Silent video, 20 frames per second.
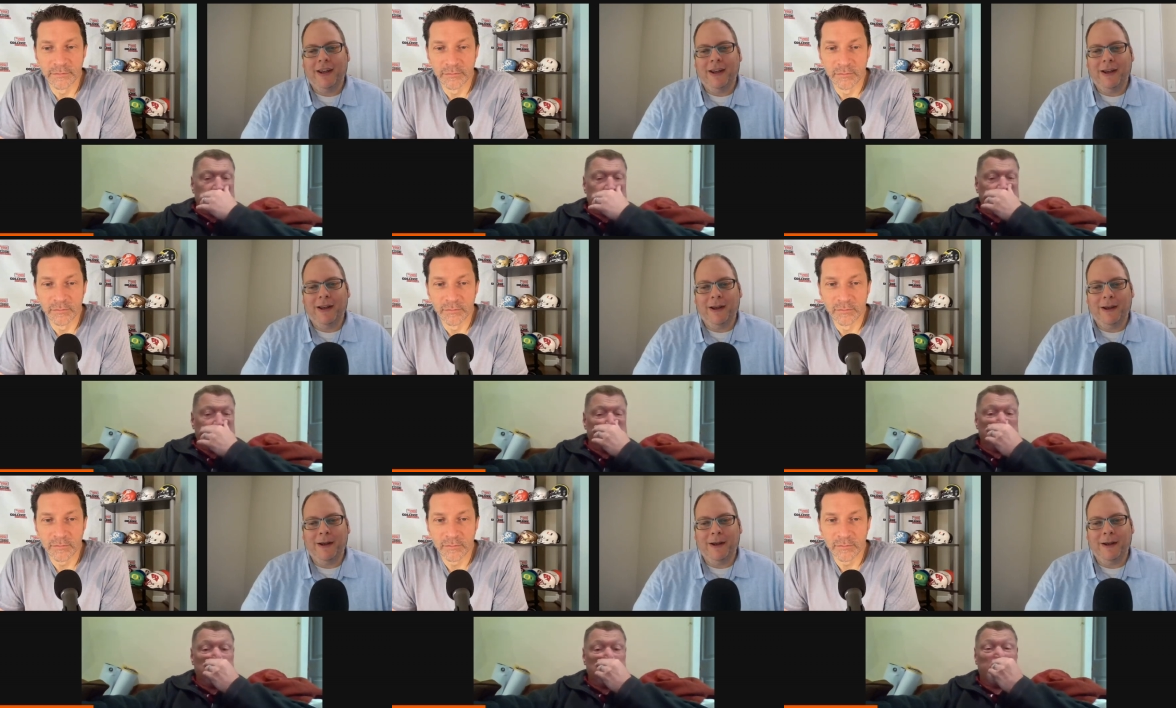
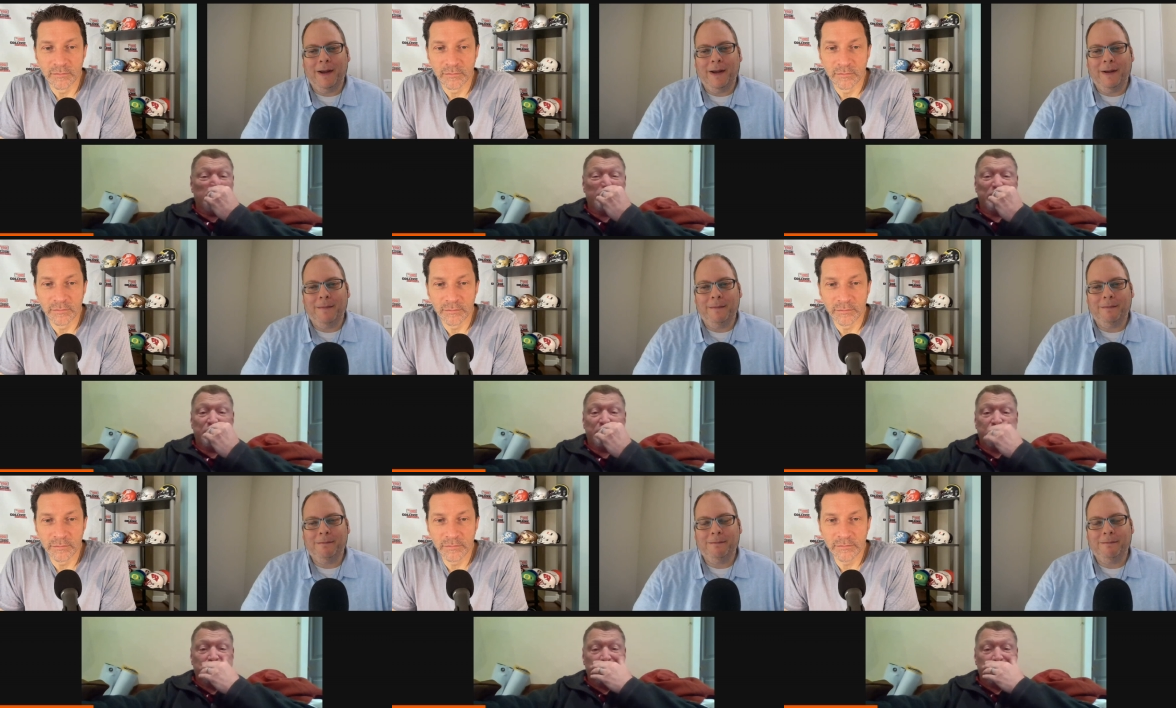
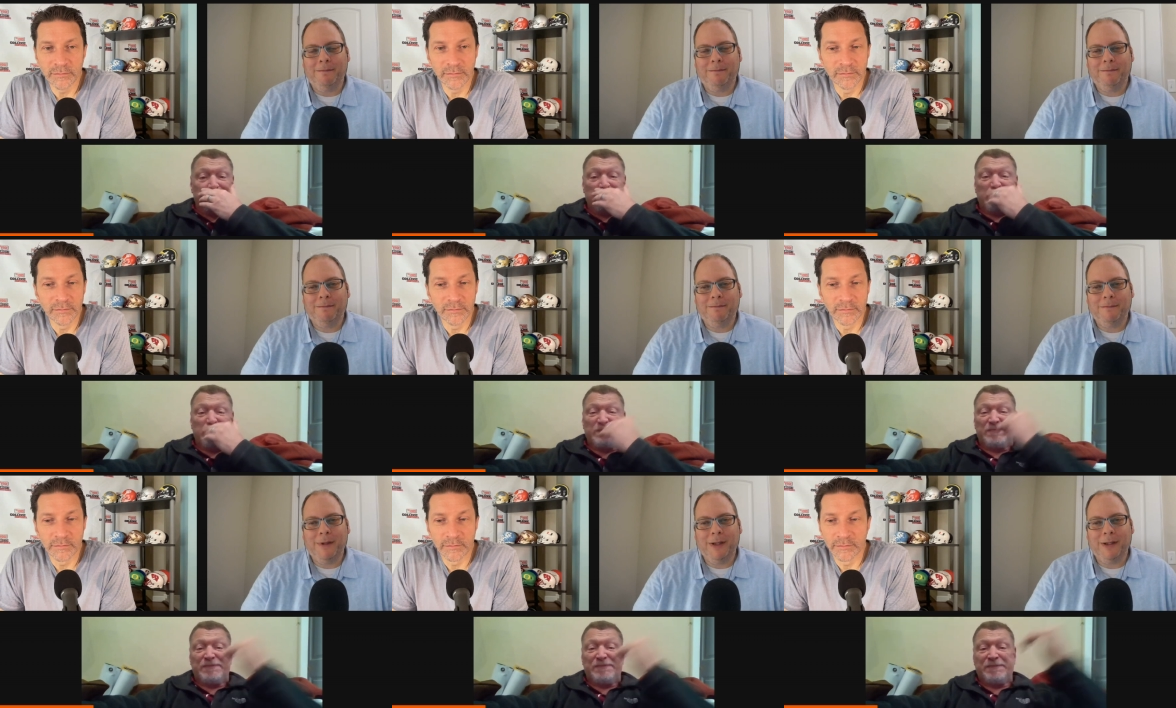Speaker 1: Um,
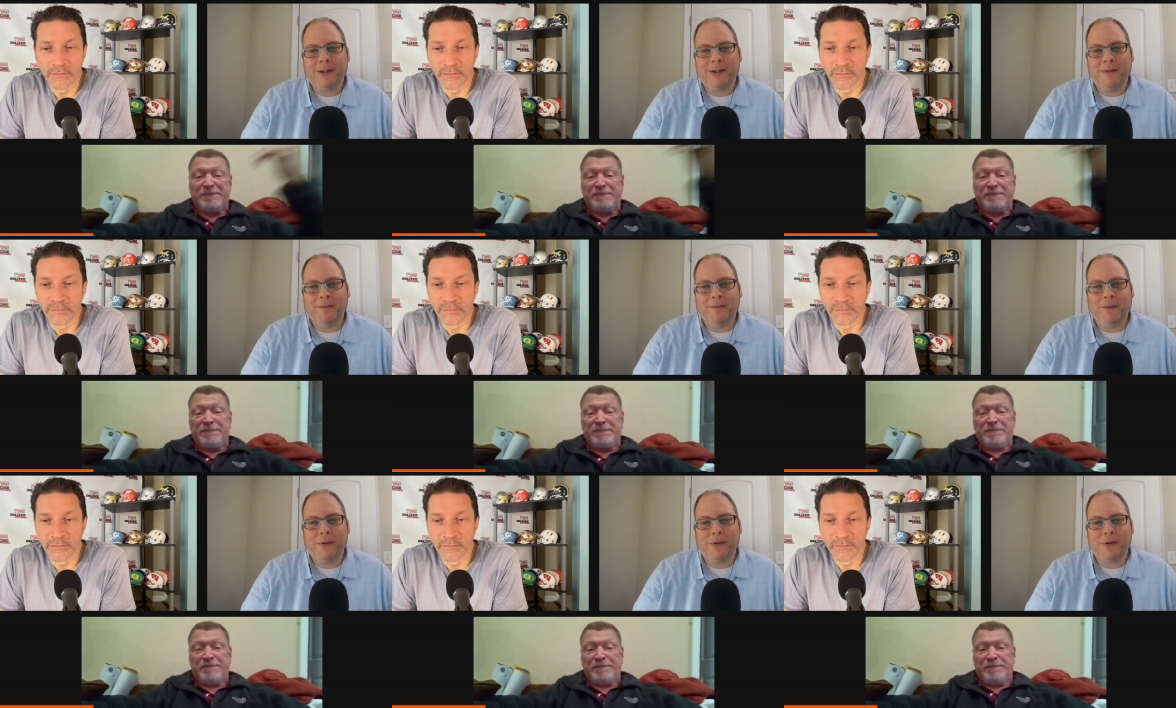it's
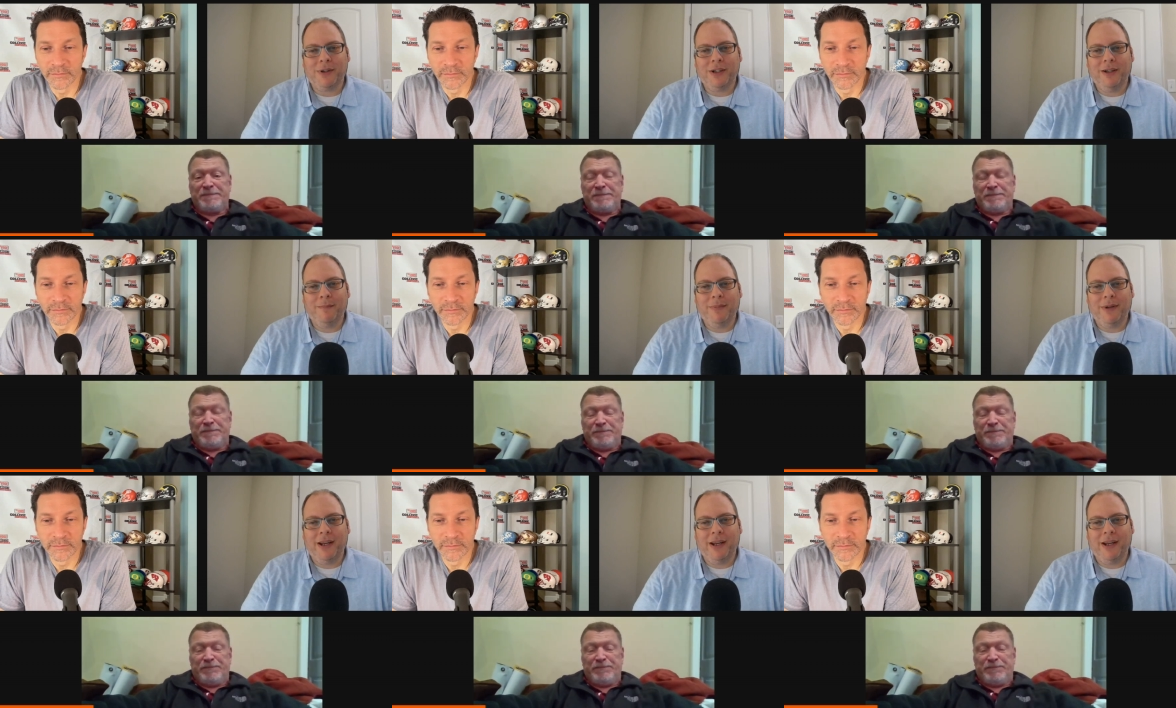unfortunate,